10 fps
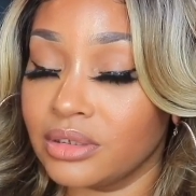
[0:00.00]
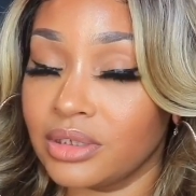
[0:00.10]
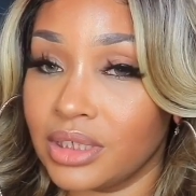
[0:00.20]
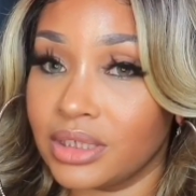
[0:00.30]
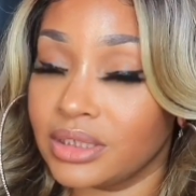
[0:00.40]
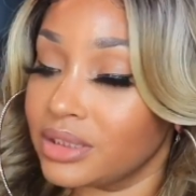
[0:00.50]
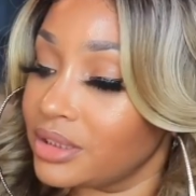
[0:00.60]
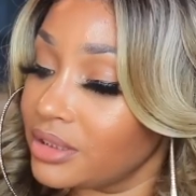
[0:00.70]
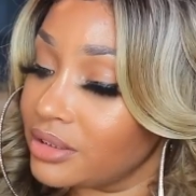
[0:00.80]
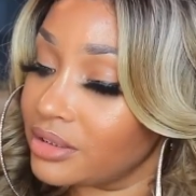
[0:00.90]
this
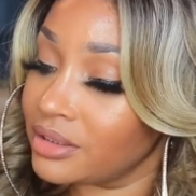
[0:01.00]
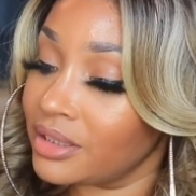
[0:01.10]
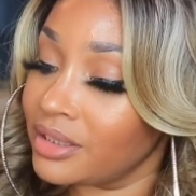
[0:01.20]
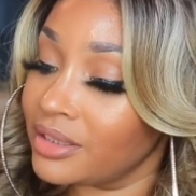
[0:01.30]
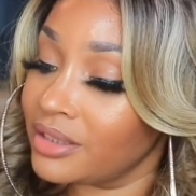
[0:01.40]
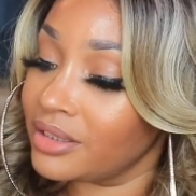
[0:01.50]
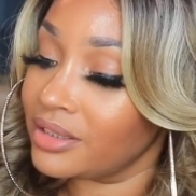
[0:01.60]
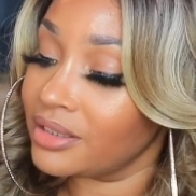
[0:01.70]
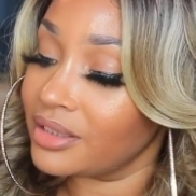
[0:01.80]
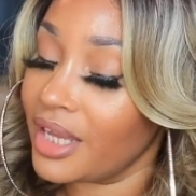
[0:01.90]

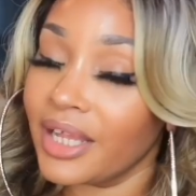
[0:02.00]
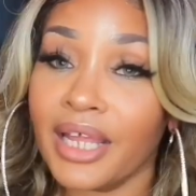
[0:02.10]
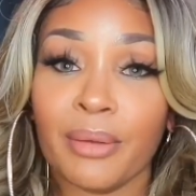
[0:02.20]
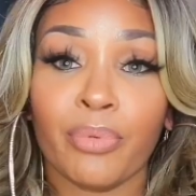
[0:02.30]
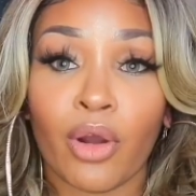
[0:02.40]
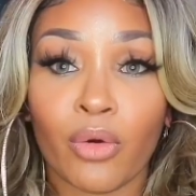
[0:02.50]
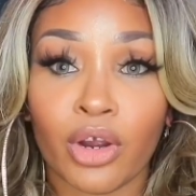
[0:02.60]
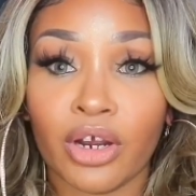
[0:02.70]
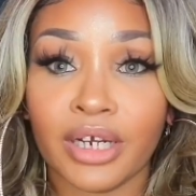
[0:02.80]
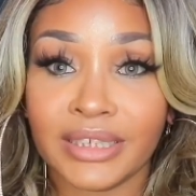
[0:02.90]
LA Pro
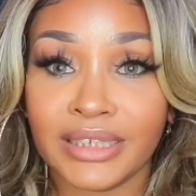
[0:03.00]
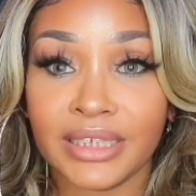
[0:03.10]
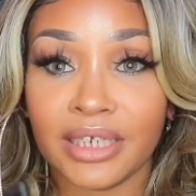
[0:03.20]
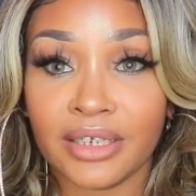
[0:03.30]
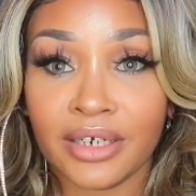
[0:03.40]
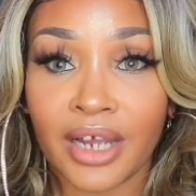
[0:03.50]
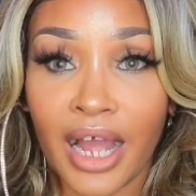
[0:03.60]
Girl Concealer.